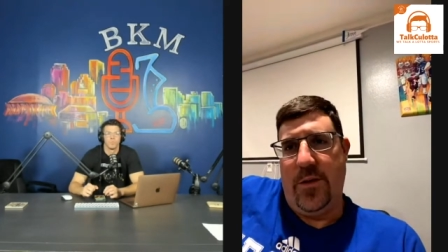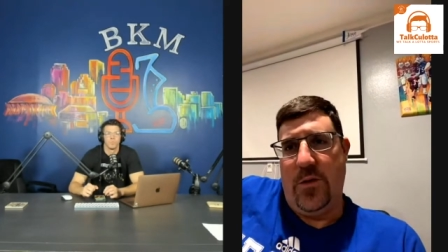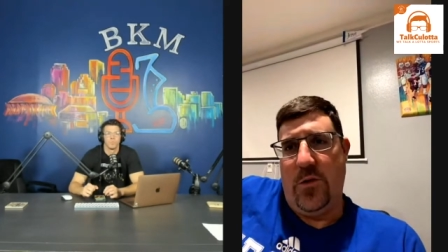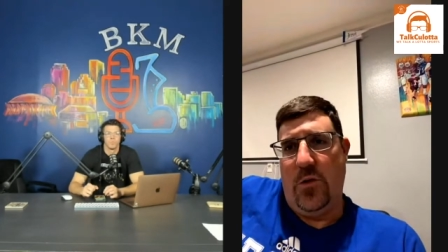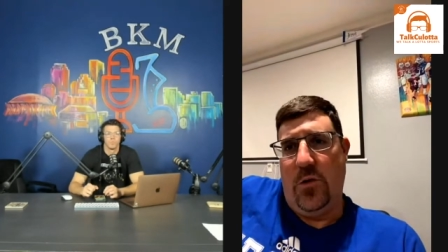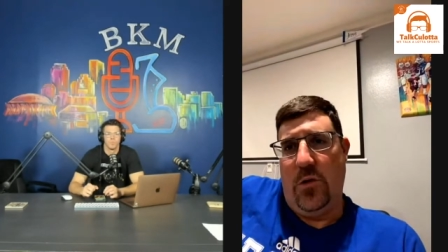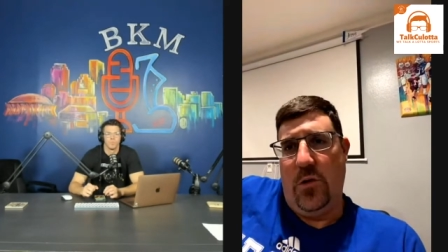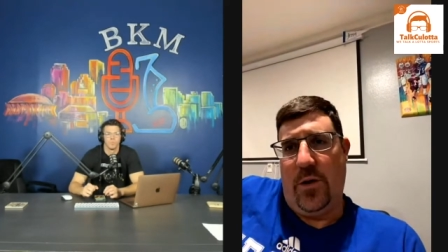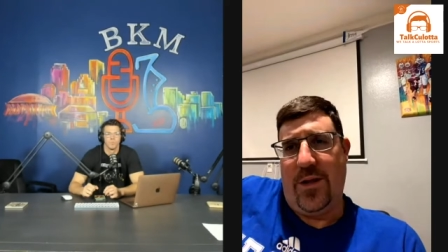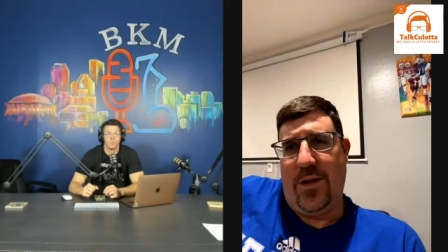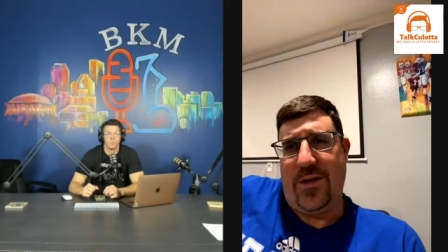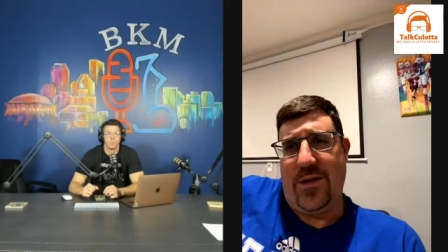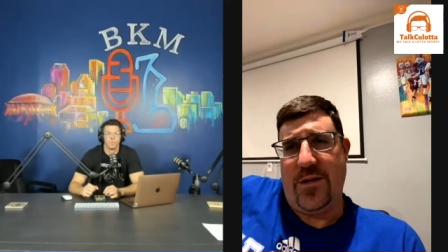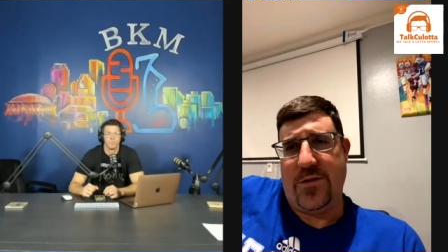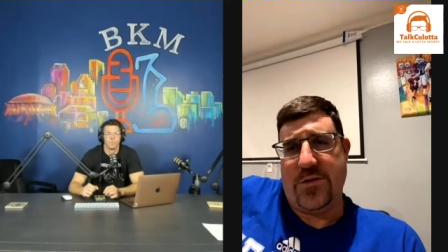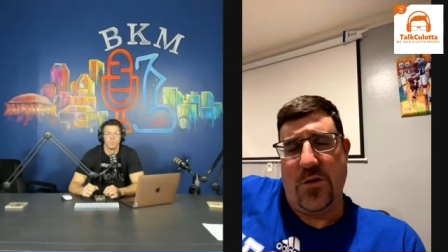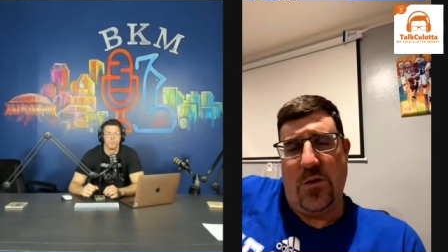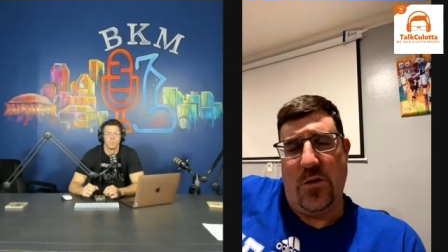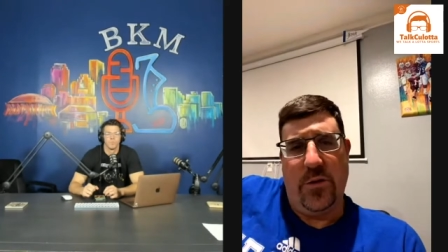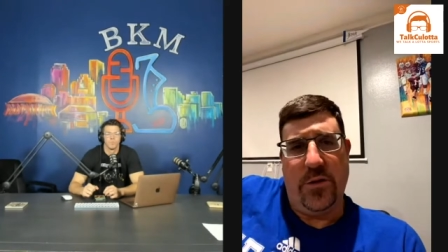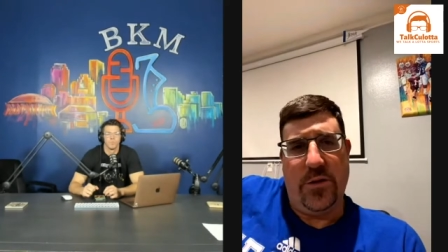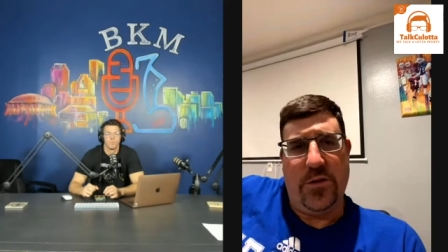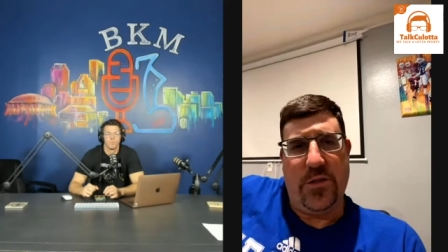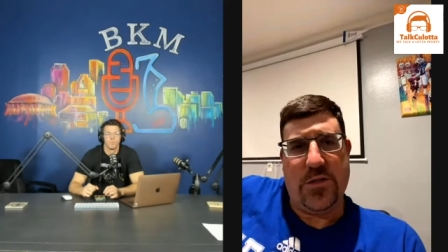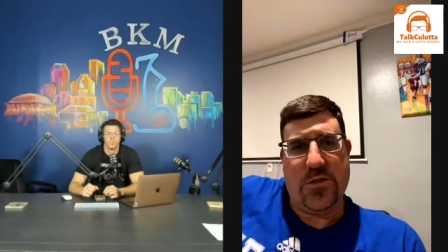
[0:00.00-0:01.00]
you look at there's
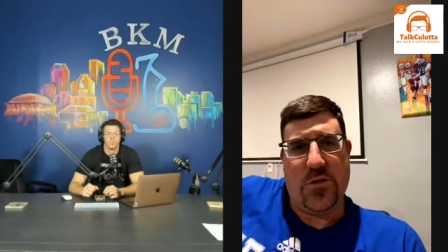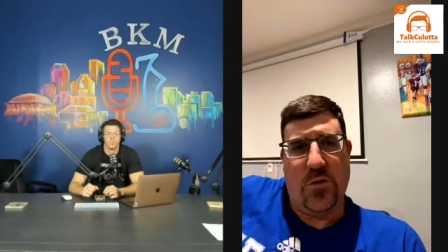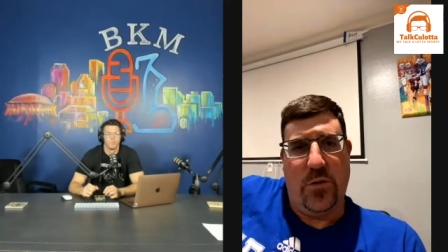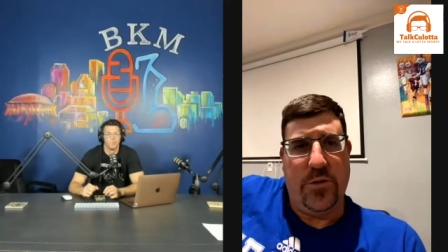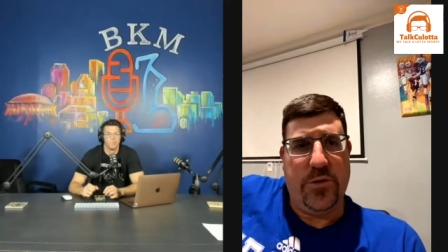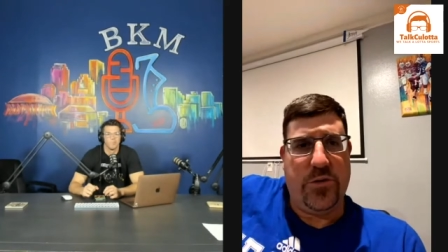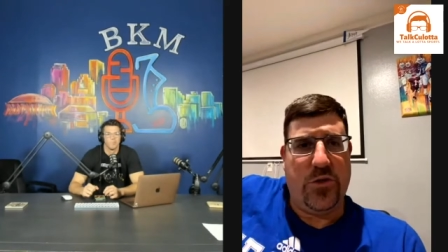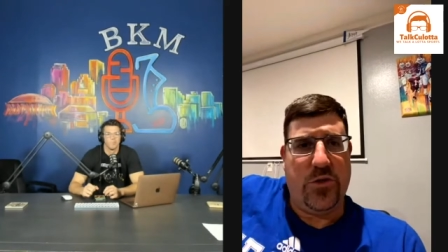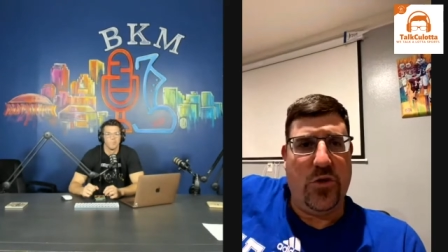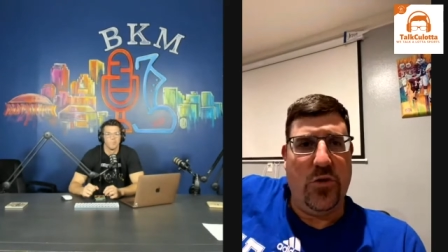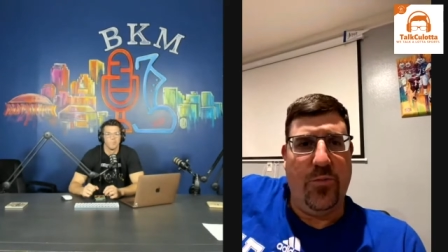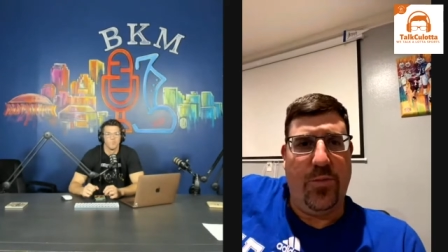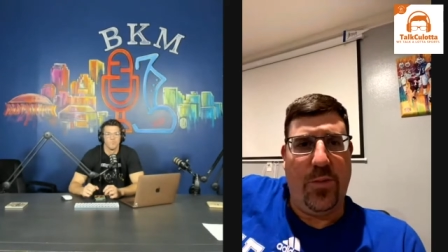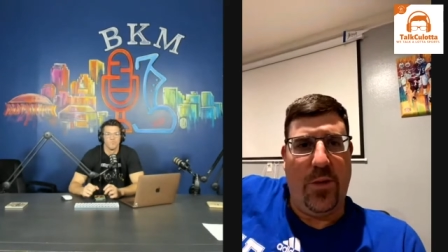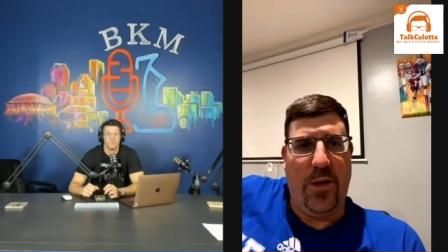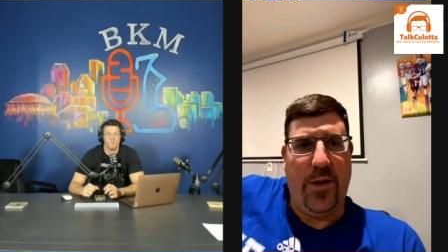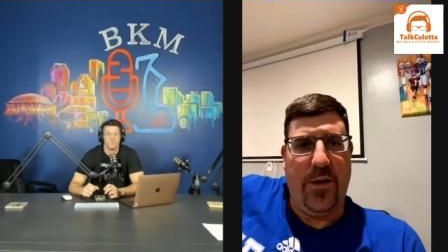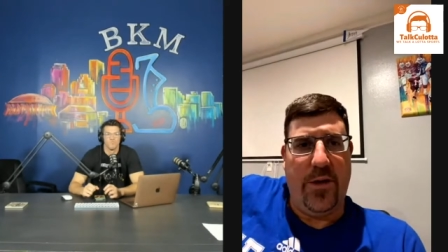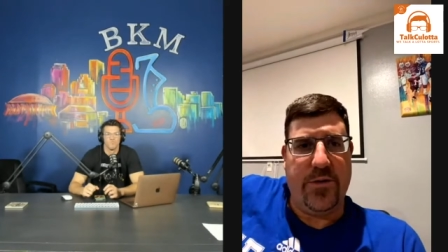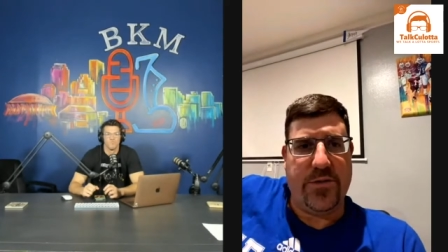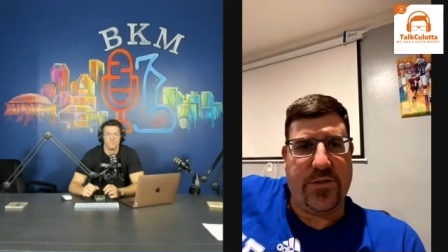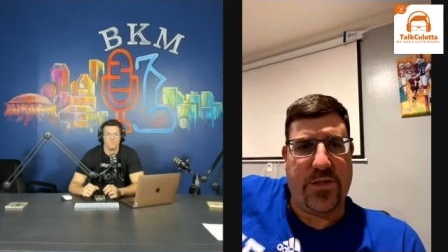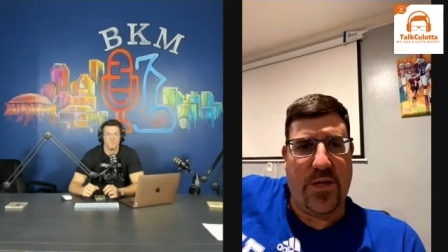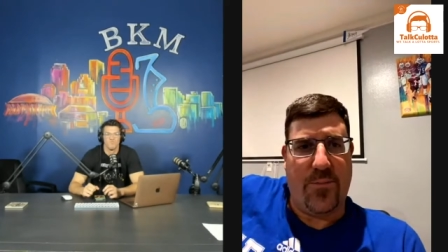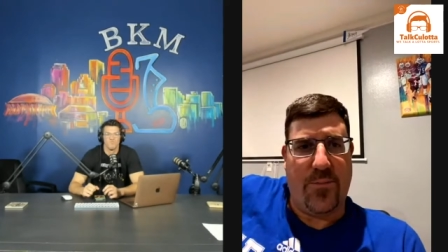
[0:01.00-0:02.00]
only there's only two
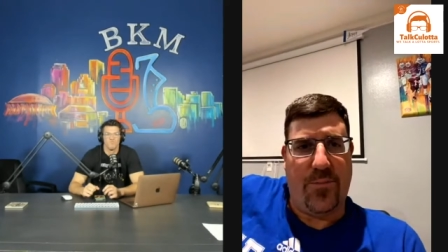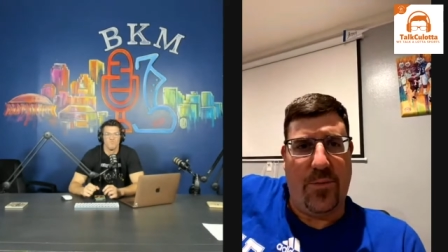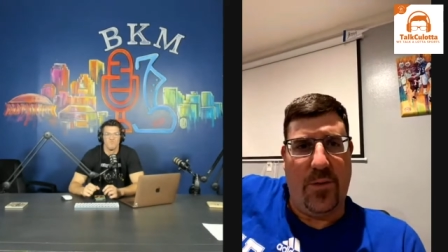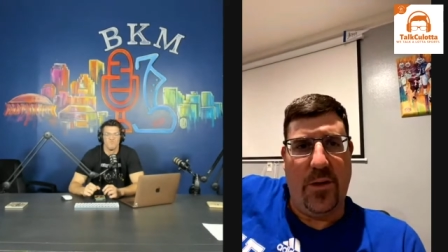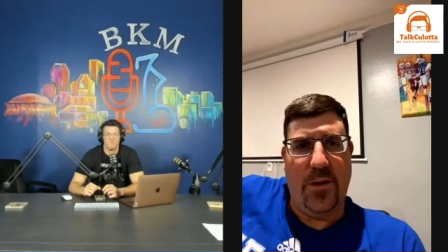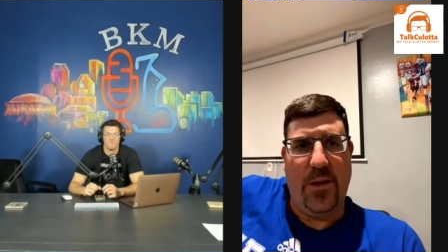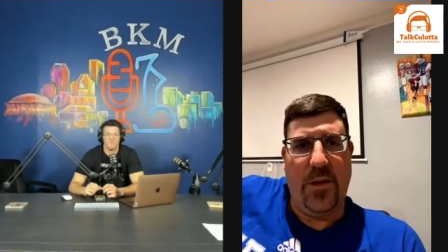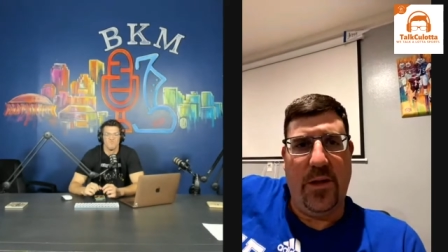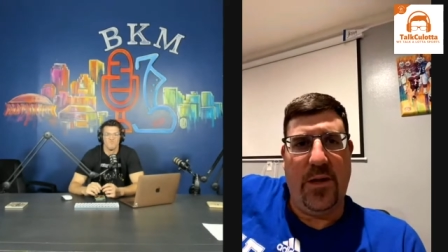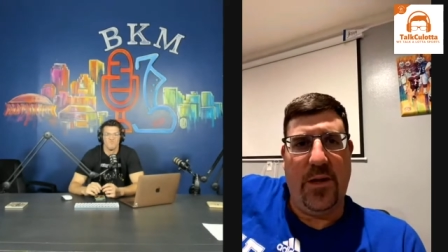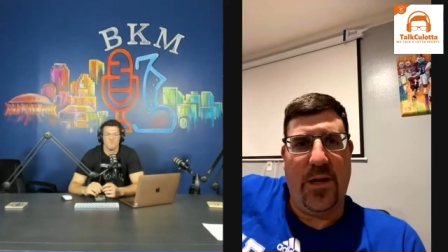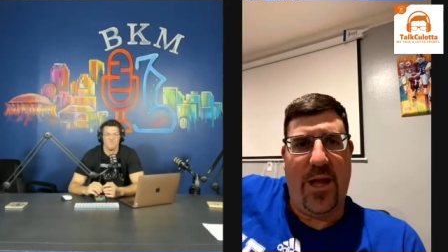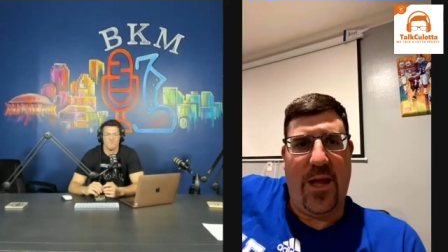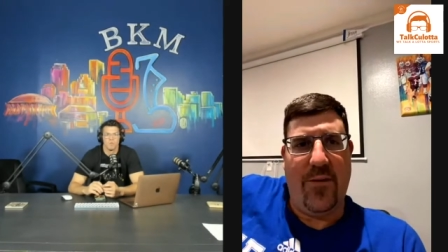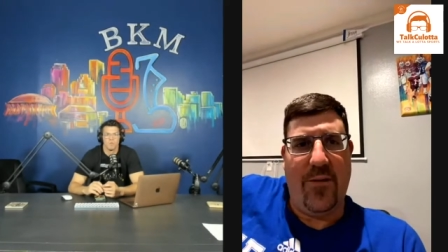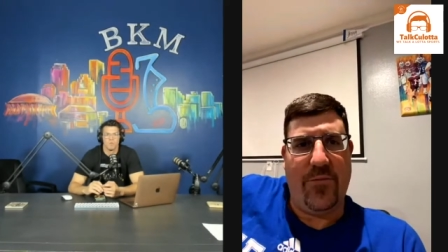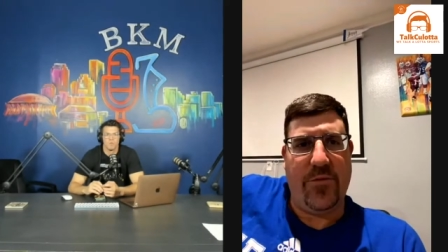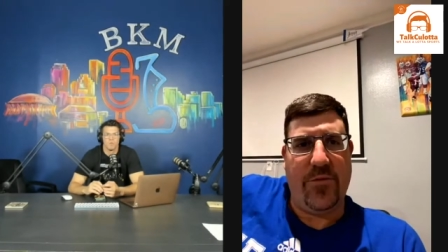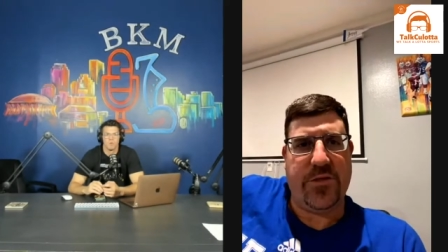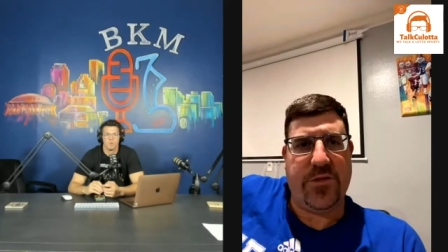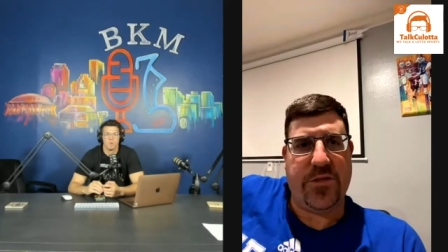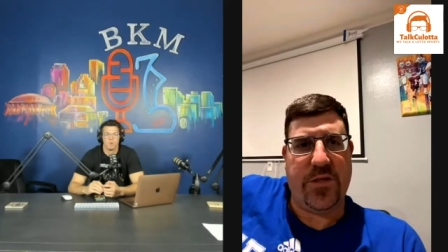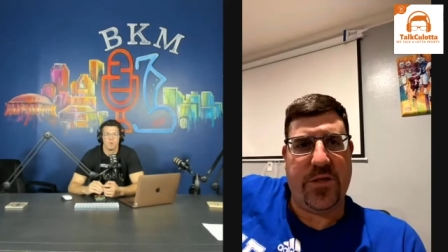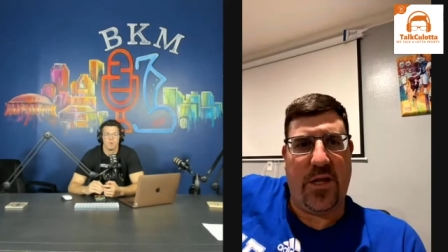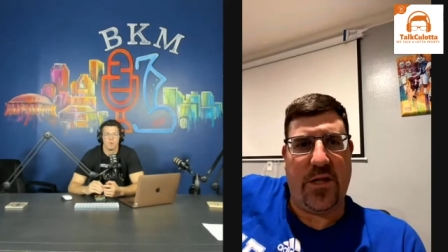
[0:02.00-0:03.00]
players that played every